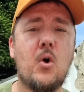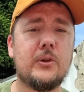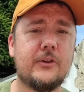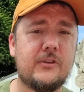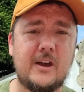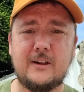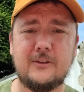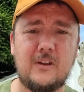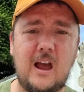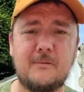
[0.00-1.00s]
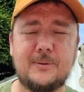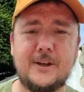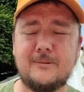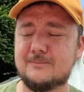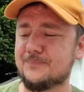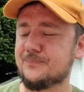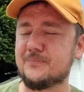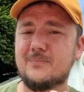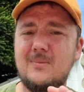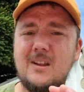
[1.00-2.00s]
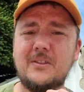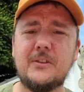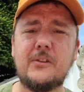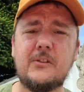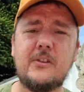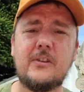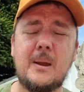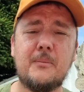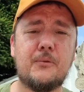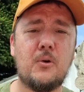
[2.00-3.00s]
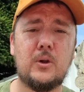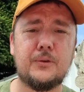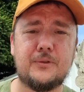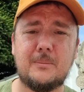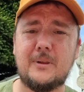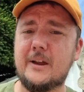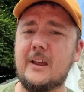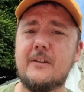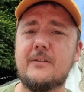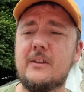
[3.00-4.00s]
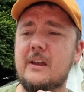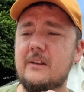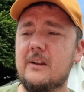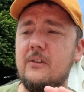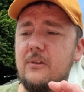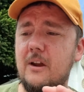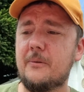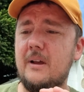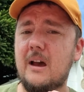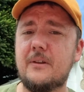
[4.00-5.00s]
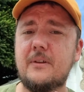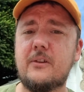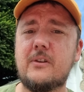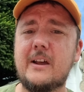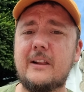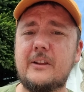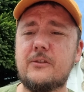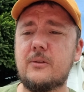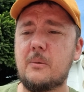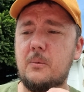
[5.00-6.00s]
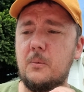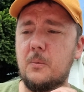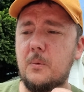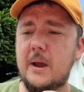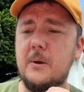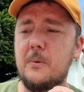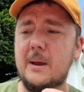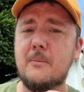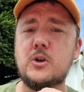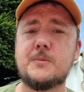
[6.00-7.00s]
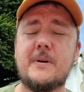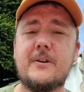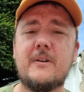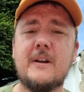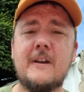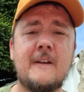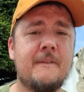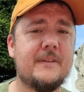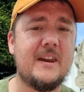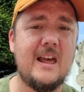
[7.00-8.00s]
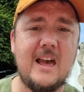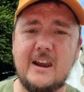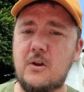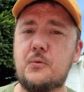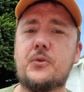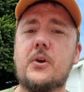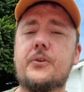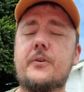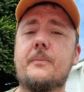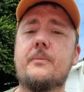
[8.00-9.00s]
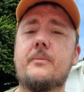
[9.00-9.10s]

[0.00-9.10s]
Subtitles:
all the Seydels I've played, this is the same for all of them. In this area, I think Seydel is way much better than any of the other